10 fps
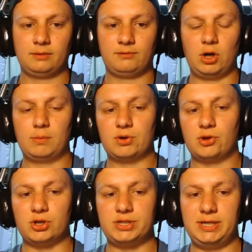For number
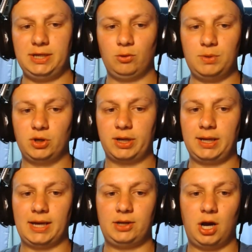13, we'll be
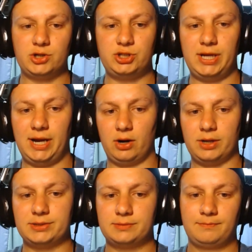looking at Najee
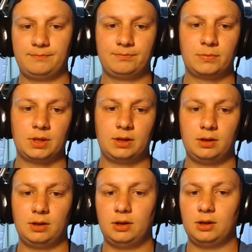Harris.
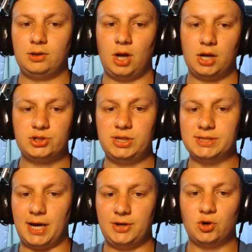Najee
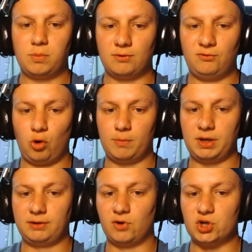is
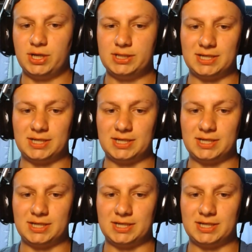underperforming versus his